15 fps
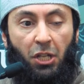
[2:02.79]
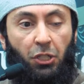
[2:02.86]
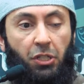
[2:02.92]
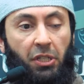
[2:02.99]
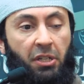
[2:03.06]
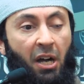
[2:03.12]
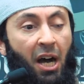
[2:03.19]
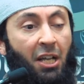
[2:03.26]

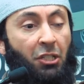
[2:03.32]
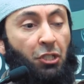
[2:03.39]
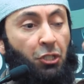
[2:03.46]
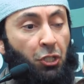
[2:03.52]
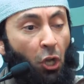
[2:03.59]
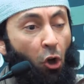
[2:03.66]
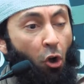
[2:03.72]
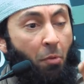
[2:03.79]
to cause
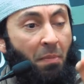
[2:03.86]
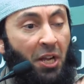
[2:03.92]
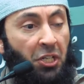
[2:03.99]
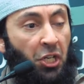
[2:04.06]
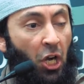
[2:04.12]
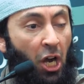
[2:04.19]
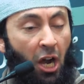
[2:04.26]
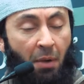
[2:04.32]
so
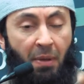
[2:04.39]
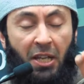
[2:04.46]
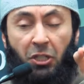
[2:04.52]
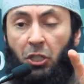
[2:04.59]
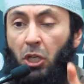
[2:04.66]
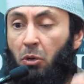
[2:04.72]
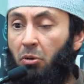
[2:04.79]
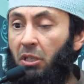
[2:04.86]
much harm
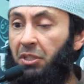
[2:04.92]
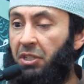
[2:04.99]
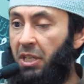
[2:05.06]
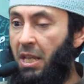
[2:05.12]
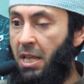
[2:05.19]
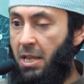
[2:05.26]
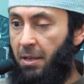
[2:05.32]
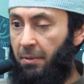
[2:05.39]
as you will
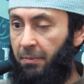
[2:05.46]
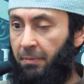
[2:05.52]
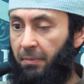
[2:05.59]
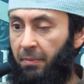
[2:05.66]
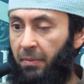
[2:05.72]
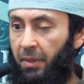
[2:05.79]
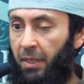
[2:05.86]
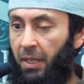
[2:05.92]
see
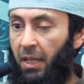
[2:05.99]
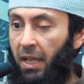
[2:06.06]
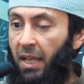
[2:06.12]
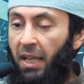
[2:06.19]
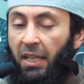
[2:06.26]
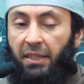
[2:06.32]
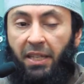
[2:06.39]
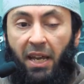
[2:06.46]

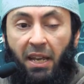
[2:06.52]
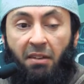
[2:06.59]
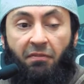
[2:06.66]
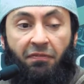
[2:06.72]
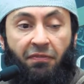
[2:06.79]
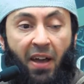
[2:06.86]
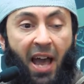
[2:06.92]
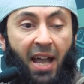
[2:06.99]
that in
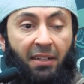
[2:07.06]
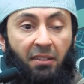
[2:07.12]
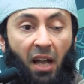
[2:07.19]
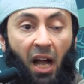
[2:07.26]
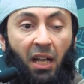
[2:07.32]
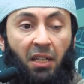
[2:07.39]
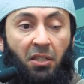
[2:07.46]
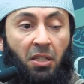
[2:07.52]
fact
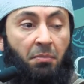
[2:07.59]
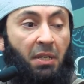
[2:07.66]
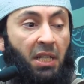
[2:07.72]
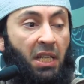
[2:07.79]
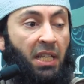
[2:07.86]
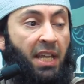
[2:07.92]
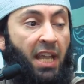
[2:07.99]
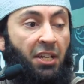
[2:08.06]

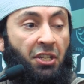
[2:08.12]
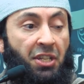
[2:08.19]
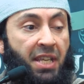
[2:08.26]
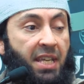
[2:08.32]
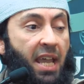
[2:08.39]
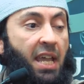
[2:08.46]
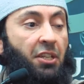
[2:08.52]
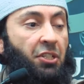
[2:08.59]
ultimately it
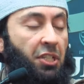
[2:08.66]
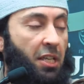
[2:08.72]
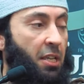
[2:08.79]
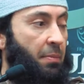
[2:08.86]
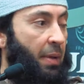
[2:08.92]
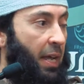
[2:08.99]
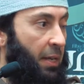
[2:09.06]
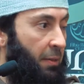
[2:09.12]
negates
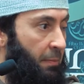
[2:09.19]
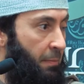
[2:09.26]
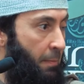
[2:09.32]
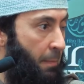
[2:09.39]
iman